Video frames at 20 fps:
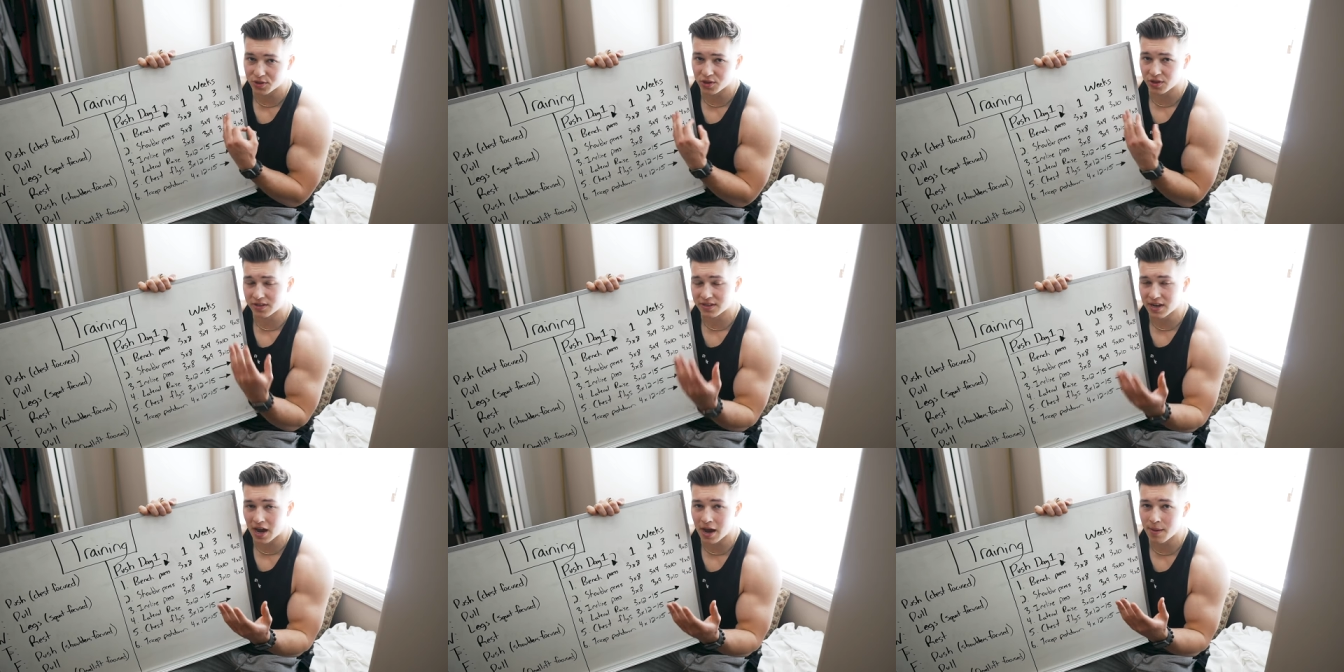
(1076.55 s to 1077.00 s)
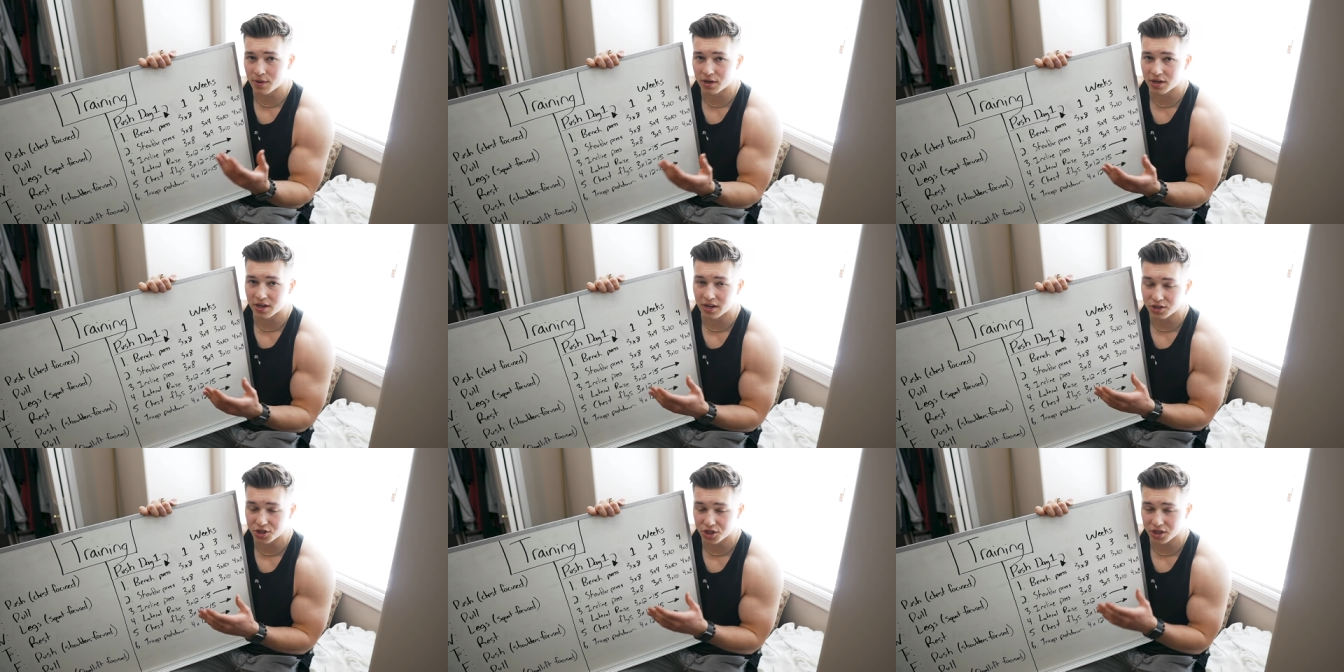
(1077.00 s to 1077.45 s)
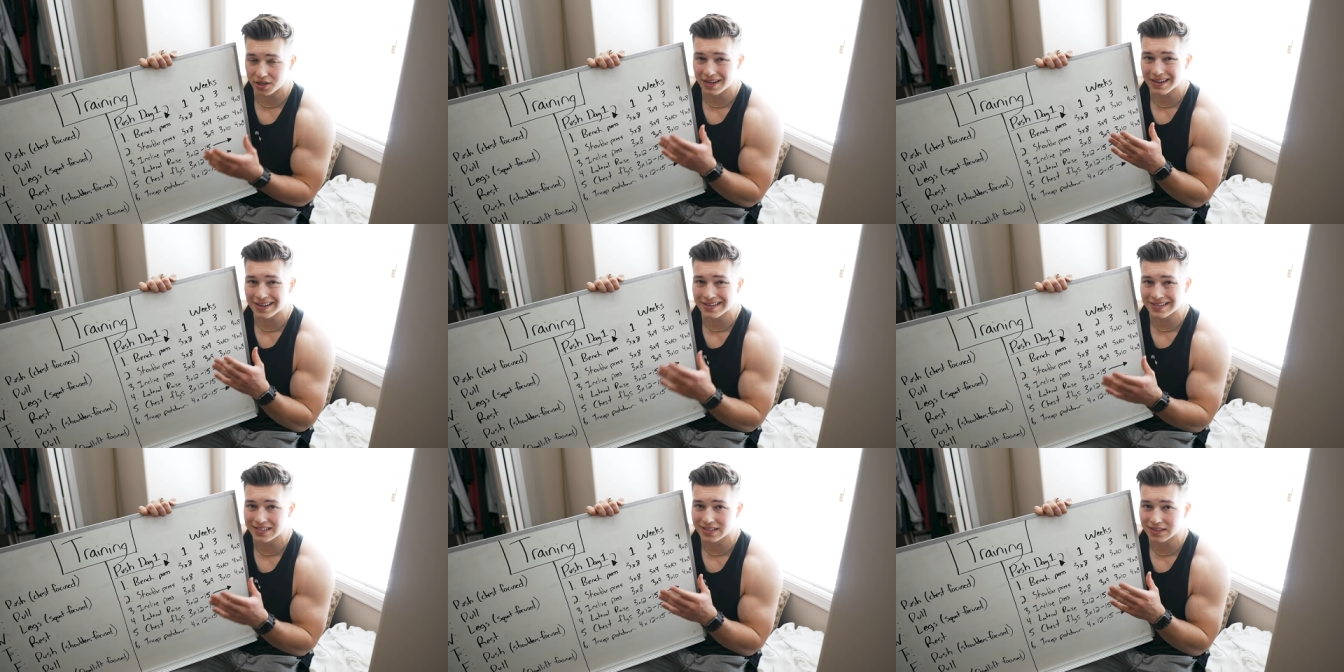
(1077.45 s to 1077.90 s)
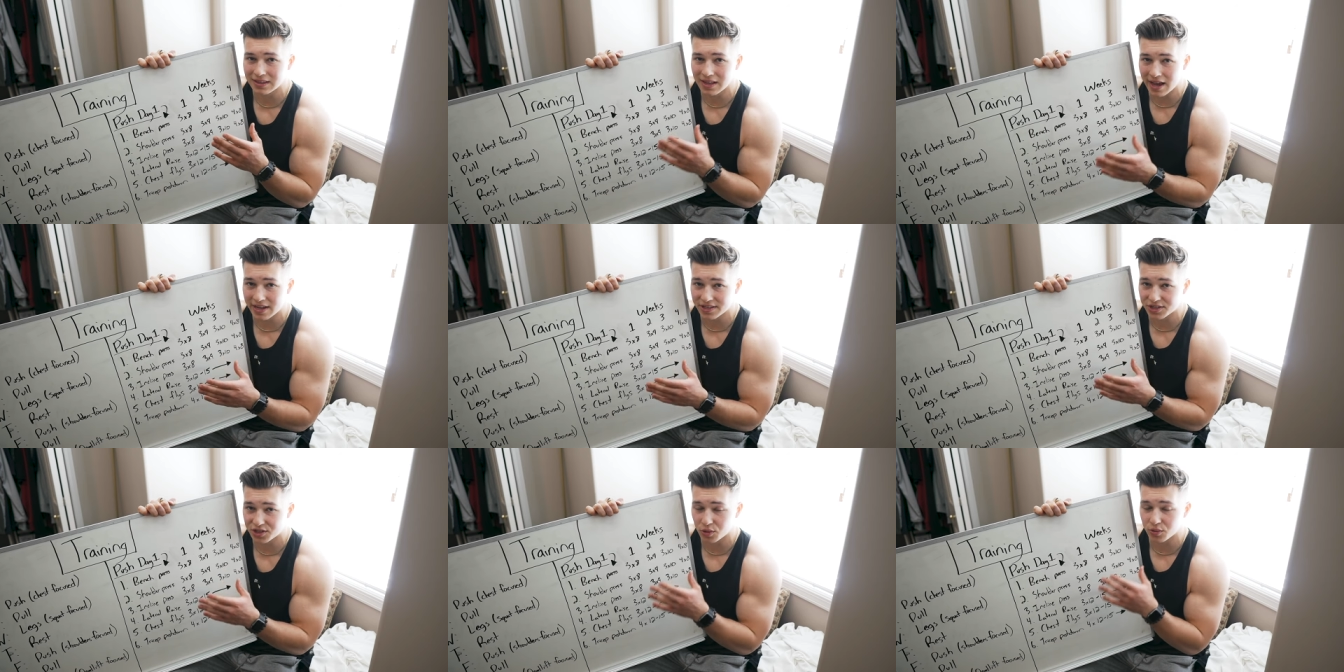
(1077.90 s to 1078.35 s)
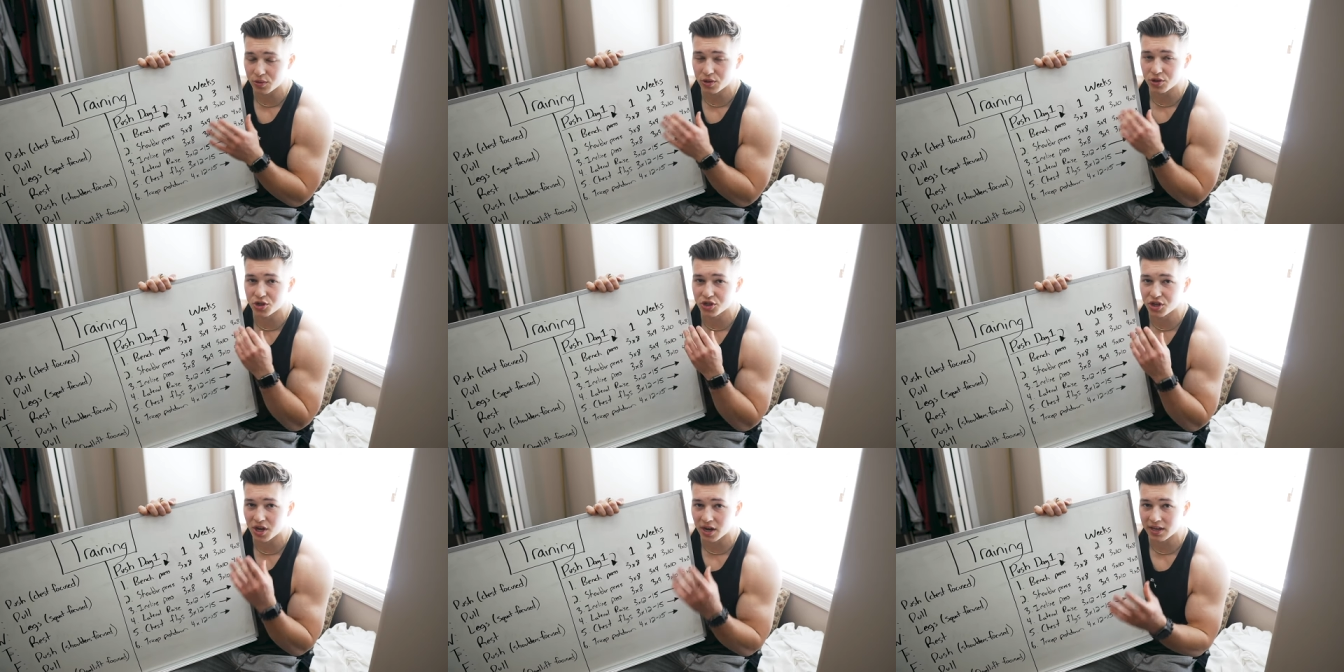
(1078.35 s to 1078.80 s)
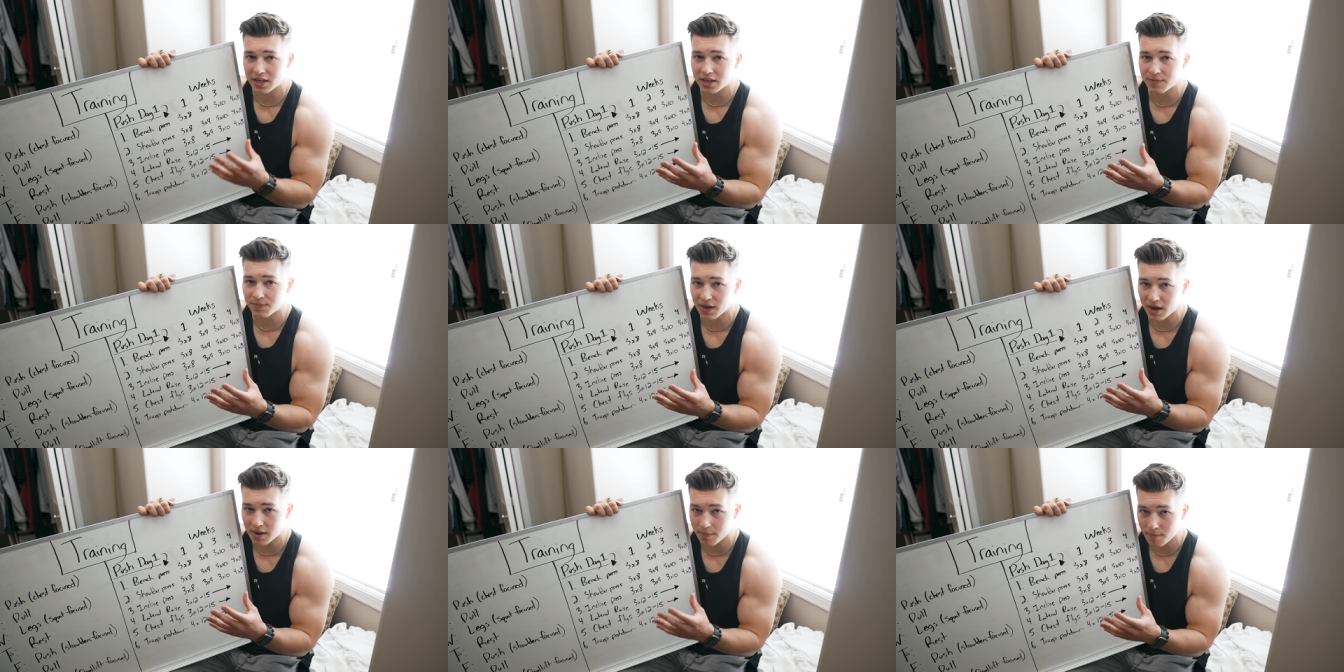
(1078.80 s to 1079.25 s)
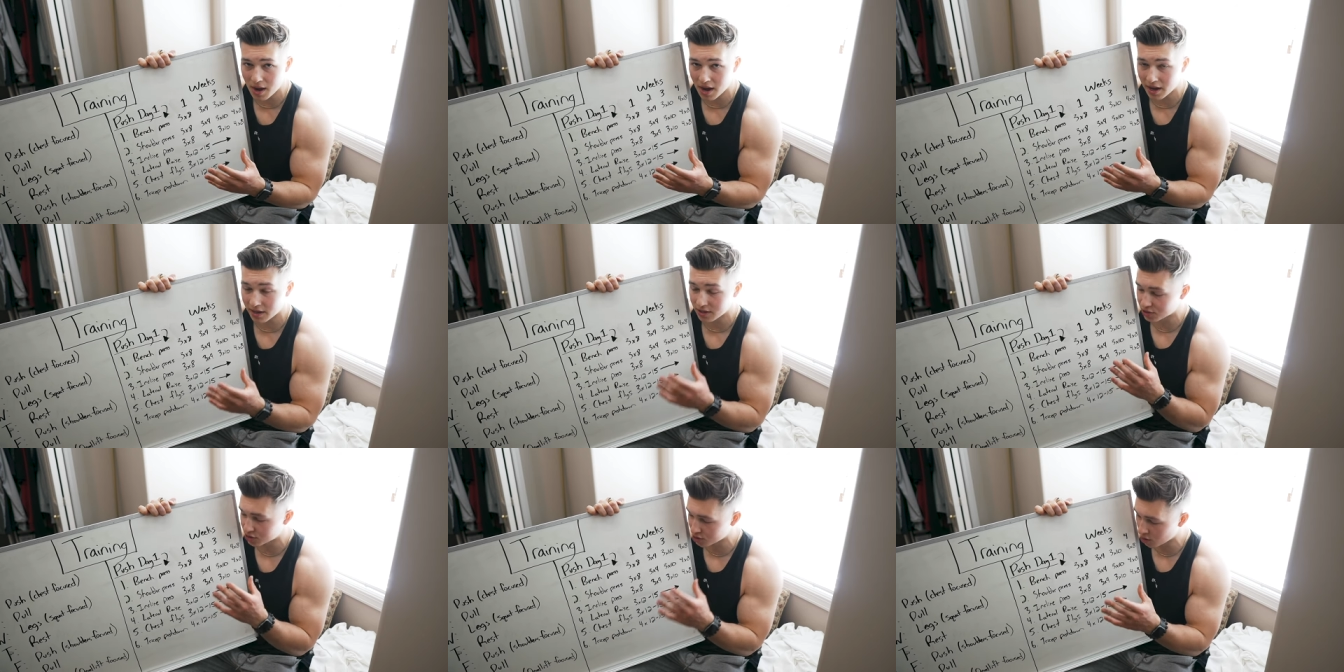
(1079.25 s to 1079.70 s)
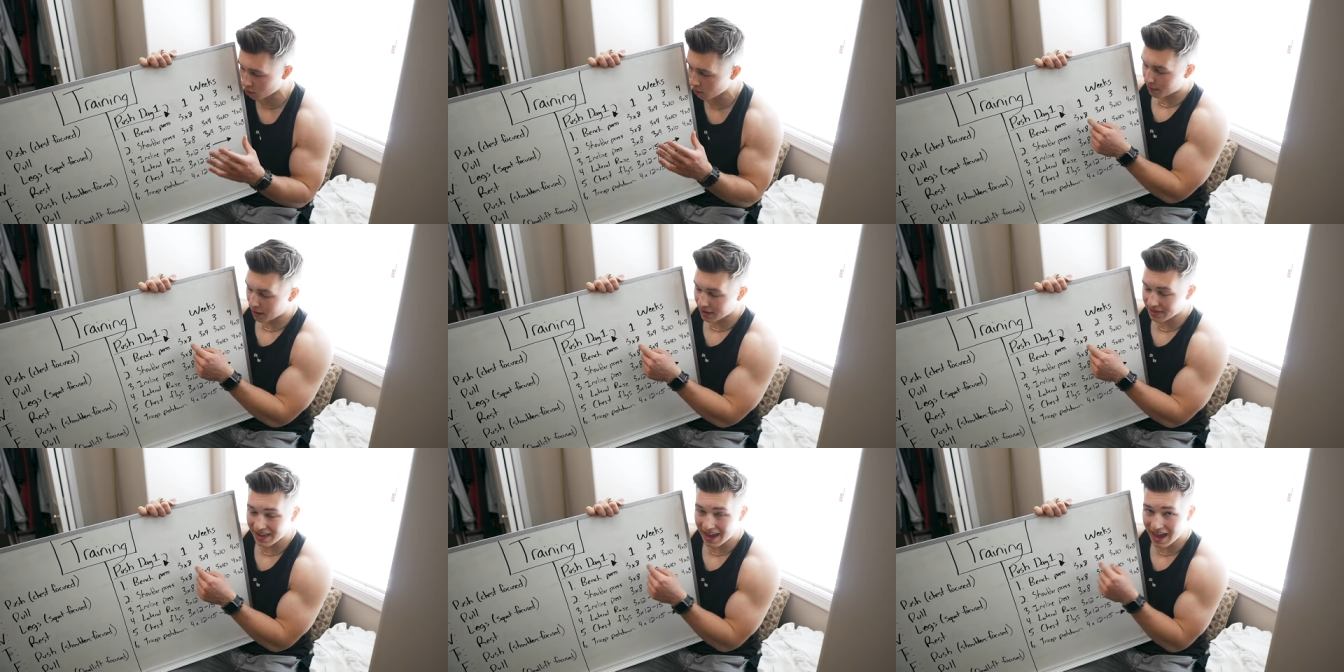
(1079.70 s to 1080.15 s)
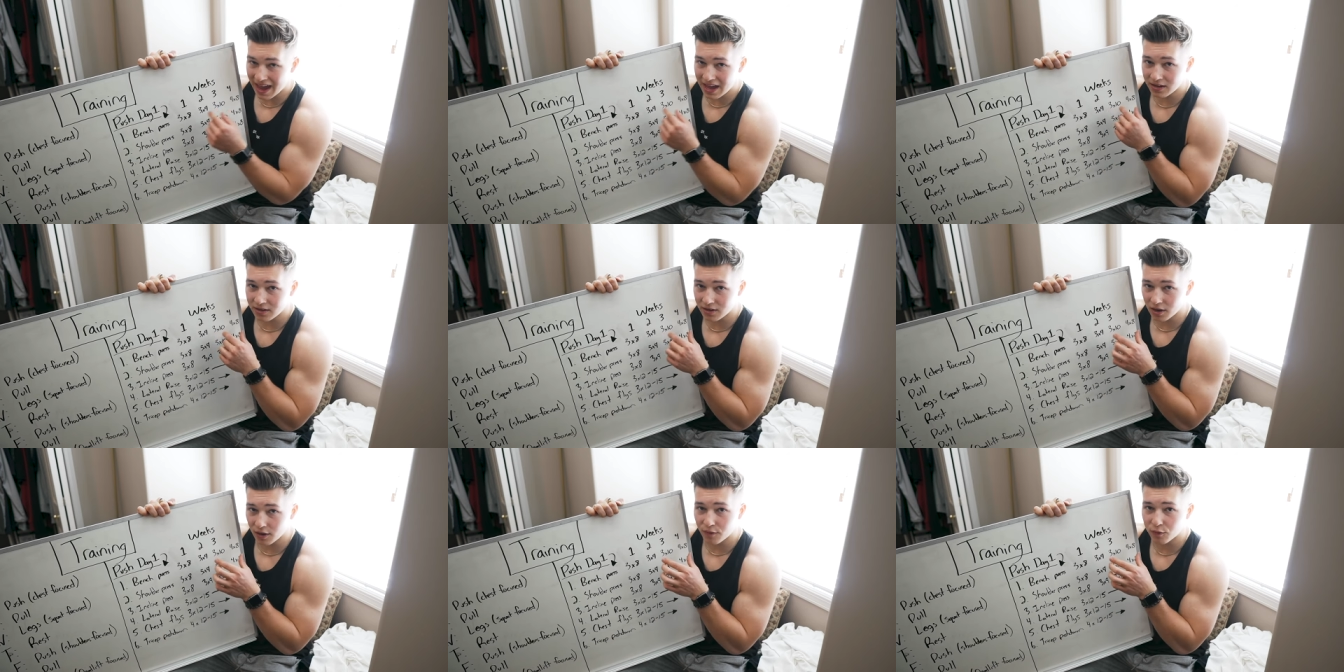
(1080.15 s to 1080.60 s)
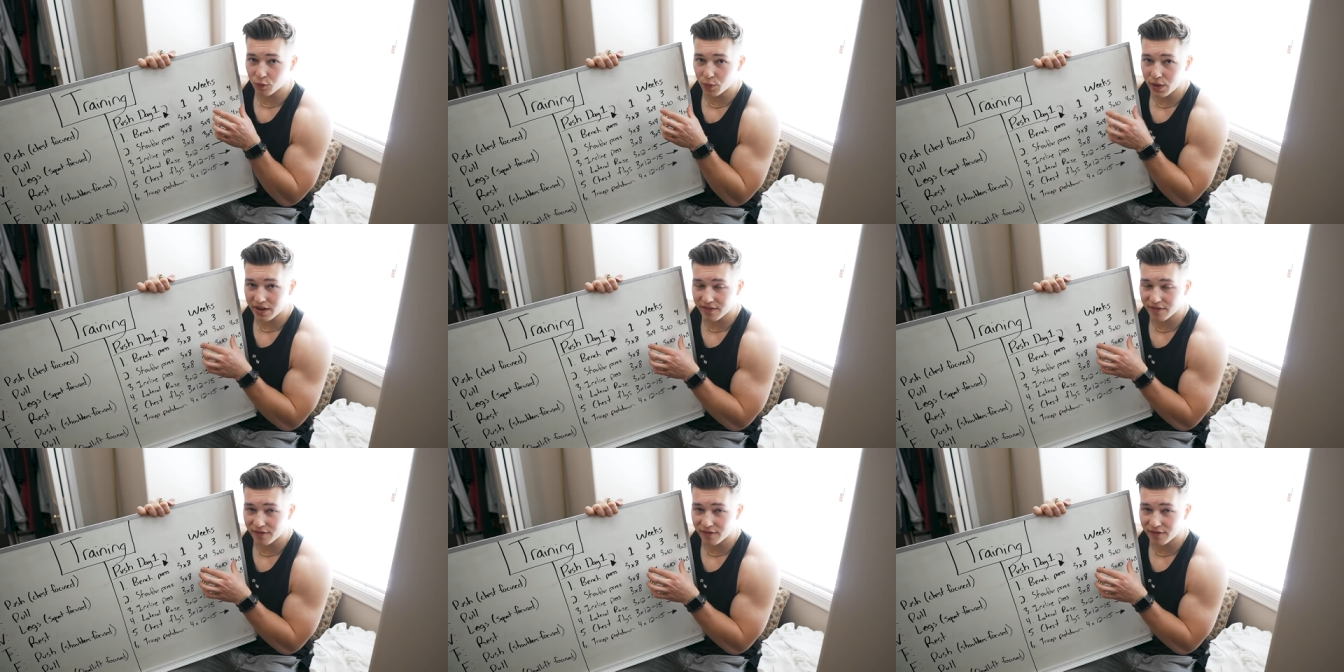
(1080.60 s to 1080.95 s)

So the time under tension is less. So you just got to keep that in mind. So by the end of week